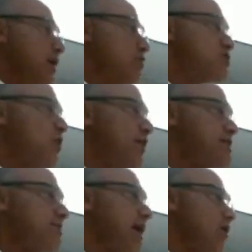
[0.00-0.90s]
stories
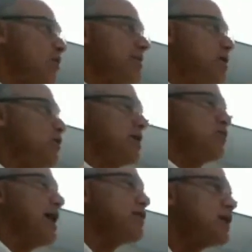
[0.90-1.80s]
about women who would
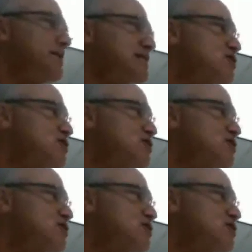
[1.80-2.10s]
rather commit